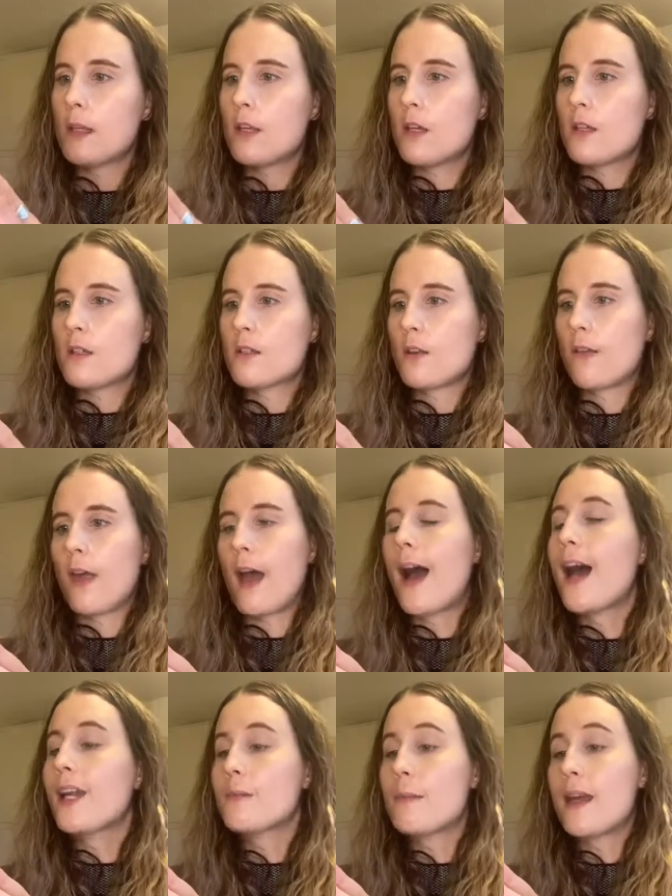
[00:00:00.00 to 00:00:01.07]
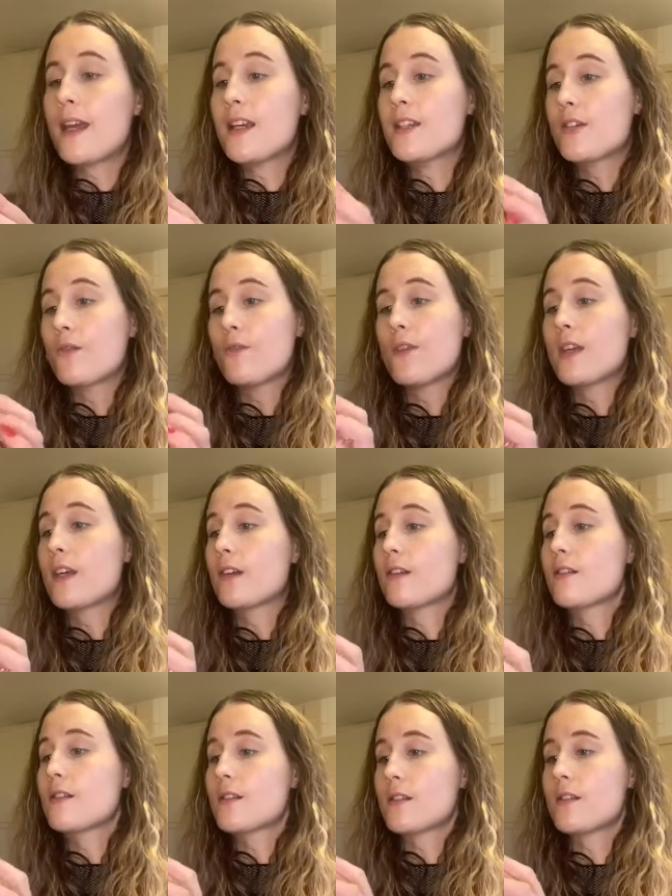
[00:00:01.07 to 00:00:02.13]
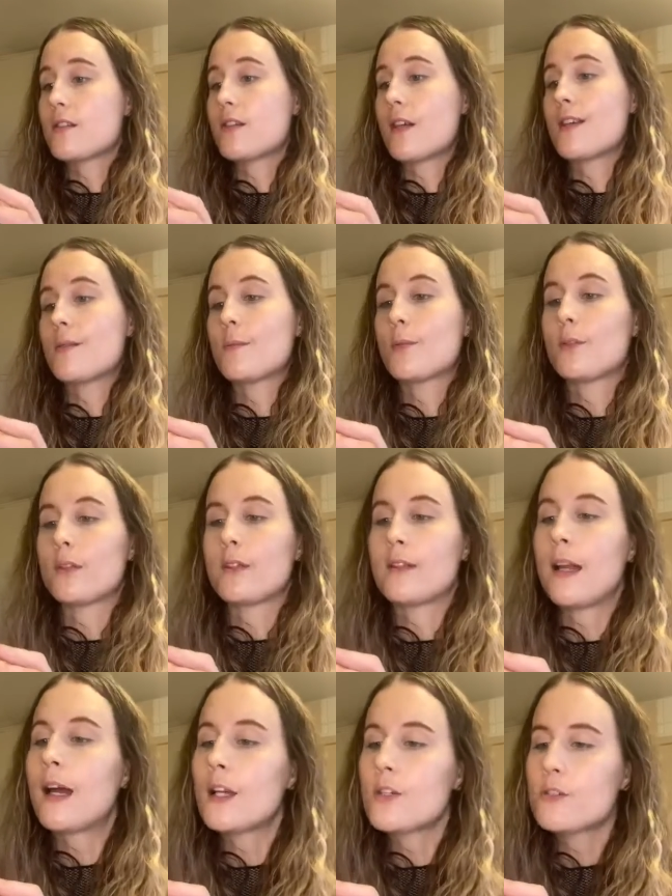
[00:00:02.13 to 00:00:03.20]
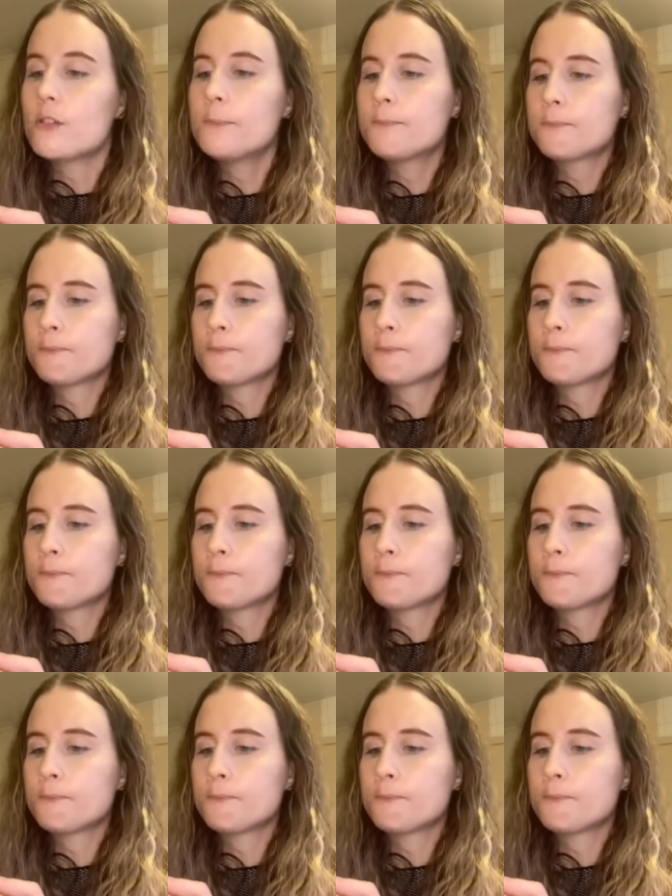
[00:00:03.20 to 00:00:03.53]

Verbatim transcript: So they're handmade, vegan, sustainable and natural.